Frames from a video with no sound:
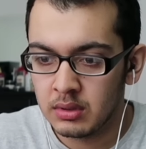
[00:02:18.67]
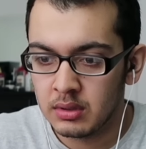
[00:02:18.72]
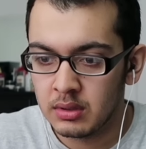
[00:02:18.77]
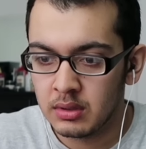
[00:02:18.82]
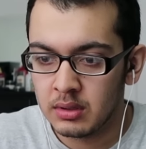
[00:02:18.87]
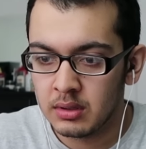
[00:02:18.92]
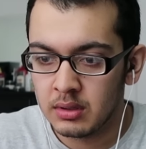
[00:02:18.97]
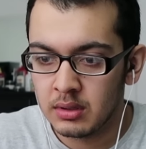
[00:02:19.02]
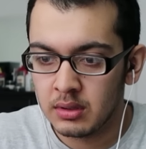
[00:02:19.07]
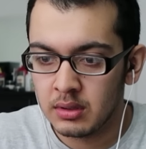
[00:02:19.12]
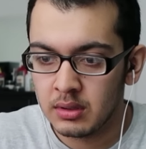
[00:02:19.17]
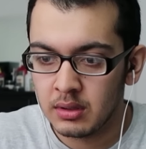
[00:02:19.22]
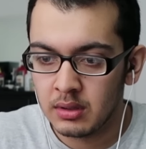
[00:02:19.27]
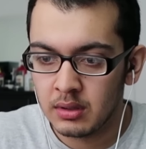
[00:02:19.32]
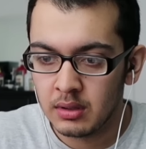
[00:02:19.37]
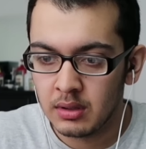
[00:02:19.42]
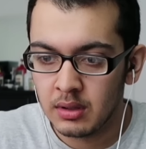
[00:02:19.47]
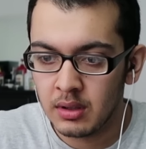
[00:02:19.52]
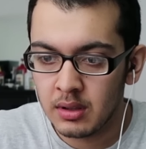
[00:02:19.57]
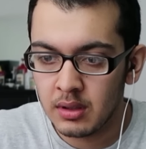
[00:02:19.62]

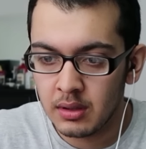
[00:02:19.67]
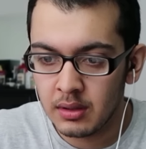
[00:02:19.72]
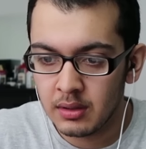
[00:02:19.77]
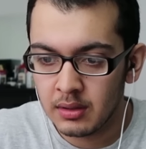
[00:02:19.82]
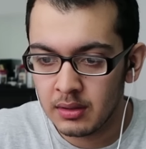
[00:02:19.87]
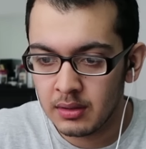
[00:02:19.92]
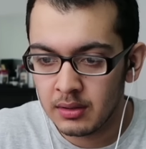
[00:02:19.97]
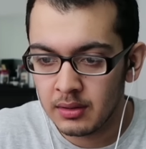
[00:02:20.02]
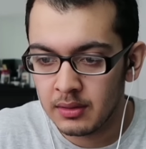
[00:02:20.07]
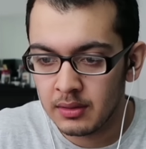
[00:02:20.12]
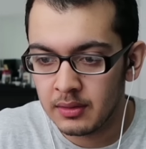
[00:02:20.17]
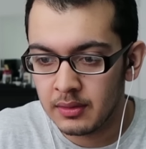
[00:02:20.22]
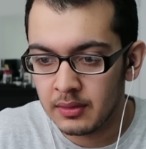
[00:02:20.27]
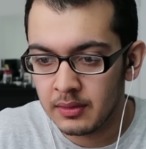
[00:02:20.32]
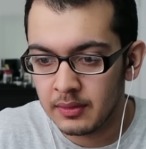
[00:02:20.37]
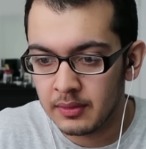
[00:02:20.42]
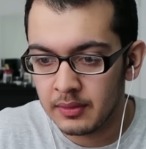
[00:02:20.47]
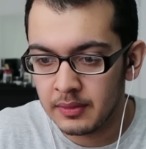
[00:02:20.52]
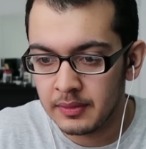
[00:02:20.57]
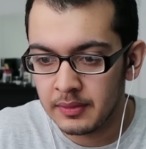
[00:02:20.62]

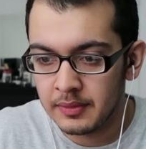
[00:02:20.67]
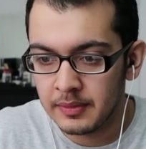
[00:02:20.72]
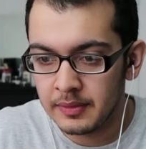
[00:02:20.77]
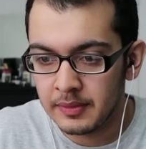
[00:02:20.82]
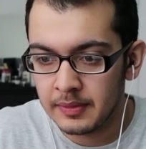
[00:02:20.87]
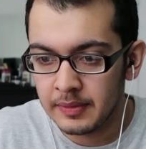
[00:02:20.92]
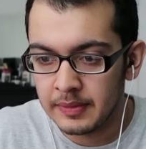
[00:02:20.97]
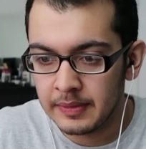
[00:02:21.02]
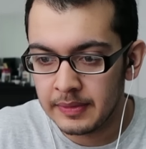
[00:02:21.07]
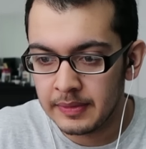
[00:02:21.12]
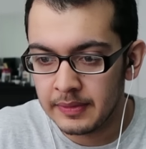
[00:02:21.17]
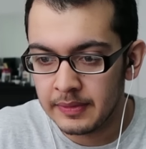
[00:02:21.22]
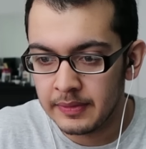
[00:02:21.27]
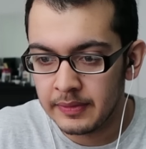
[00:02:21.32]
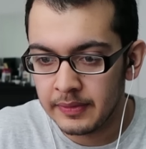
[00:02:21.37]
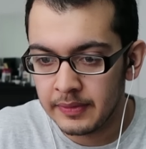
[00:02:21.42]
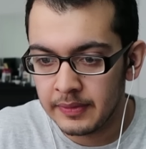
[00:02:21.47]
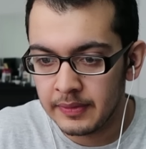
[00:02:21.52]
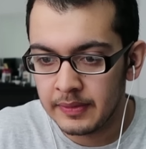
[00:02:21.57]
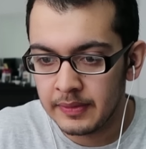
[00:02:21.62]

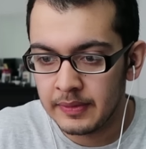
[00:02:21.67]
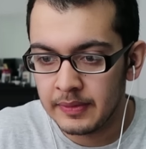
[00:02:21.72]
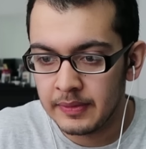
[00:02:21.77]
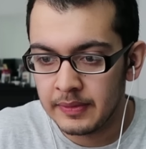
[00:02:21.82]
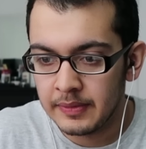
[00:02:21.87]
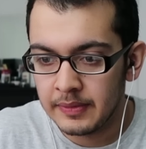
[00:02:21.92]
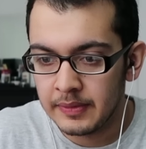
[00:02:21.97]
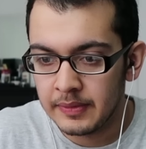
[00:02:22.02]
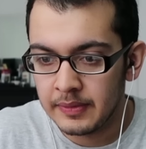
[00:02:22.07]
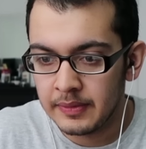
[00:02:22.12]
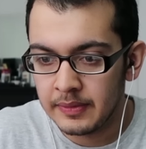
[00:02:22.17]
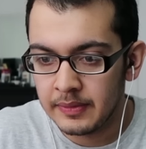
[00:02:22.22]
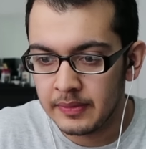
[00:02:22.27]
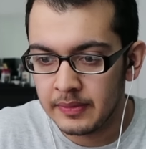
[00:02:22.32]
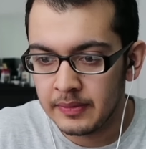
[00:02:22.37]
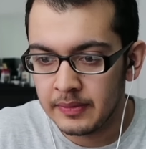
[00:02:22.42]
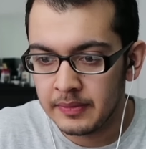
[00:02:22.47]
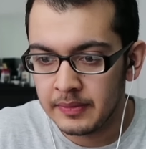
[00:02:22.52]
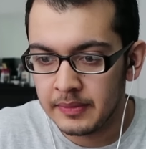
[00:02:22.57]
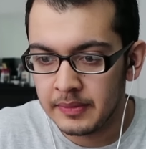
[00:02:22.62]

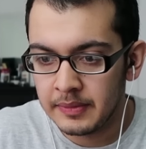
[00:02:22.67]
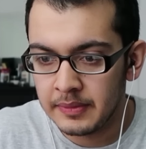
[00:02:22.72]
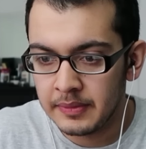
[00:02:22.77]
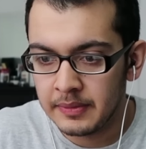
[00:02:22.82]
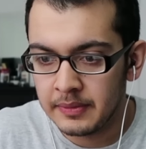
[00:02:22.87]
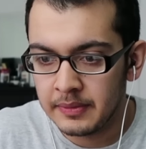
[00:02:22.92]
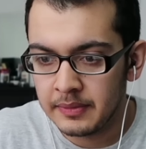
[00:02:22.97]
No one is speaking in this clip.